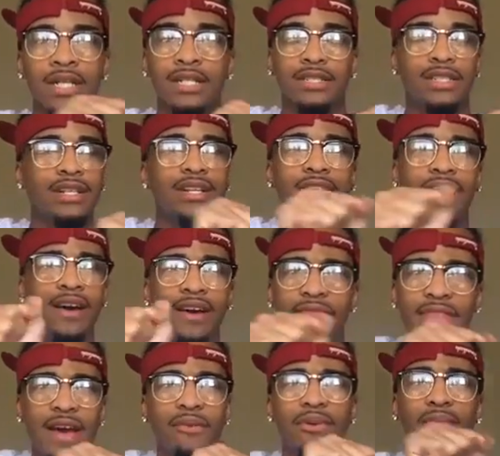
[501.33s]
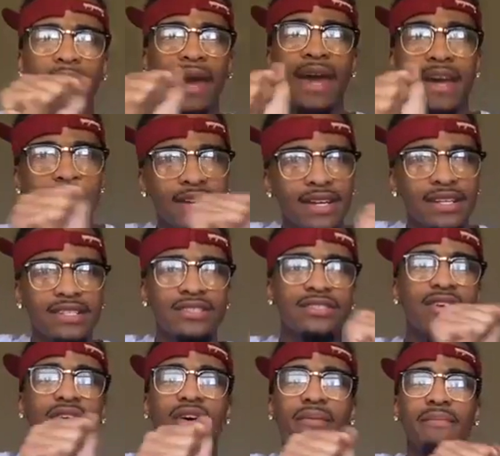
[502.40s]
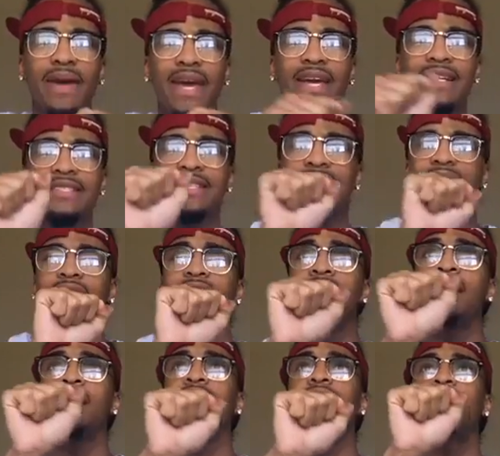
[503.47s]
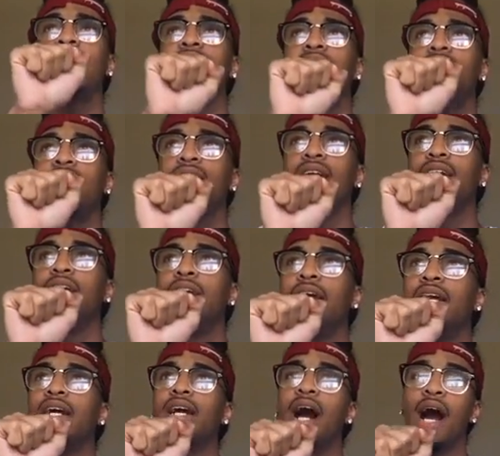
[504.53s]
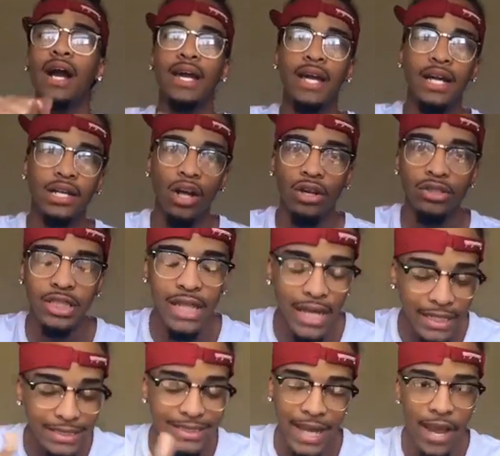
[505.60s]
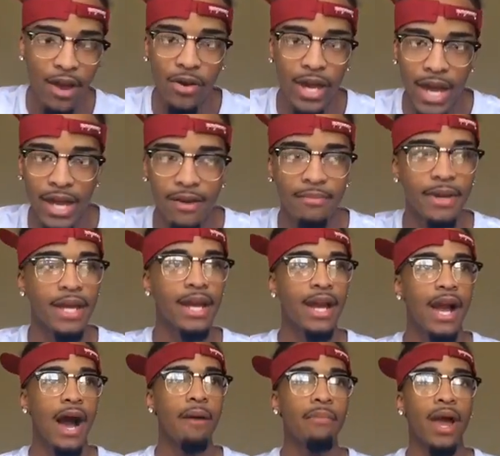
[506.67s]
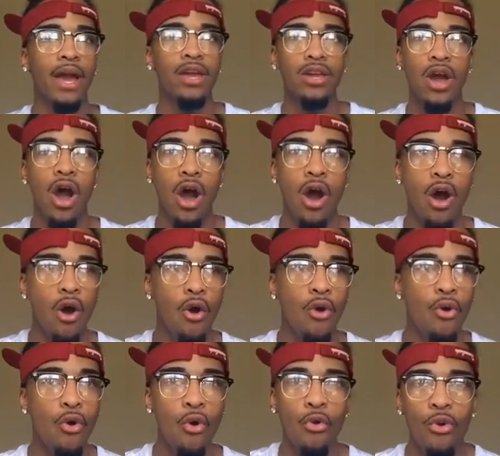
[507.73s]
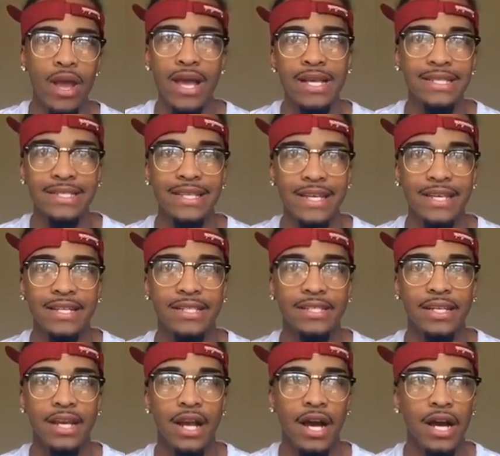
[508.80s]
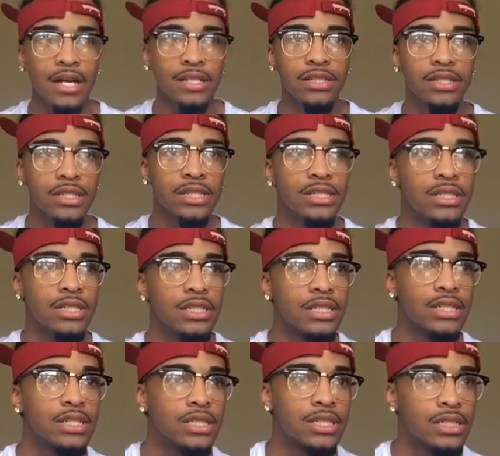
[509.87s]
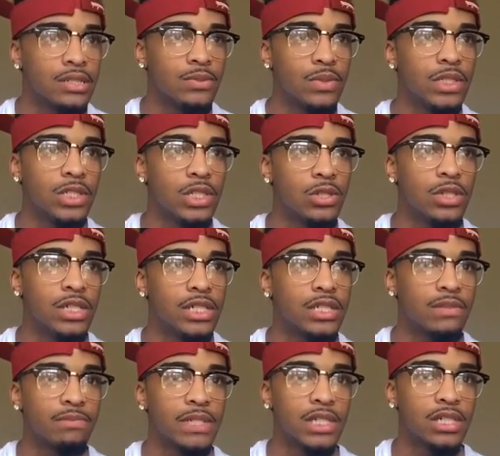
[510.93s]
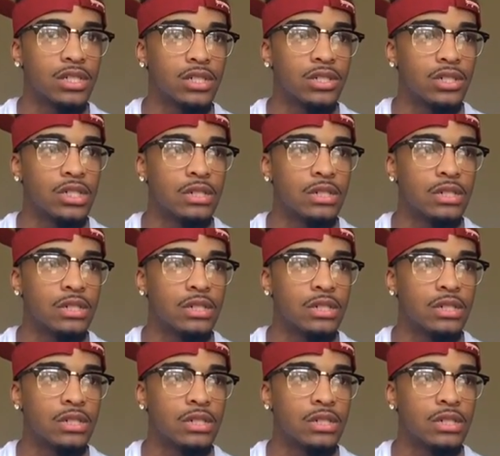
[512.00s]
The love that we make, and it's so amazing. And the car get closer. Like, it's tailgating me. I'm like, yo, who is this? I look in the goddamn window, it's my girl.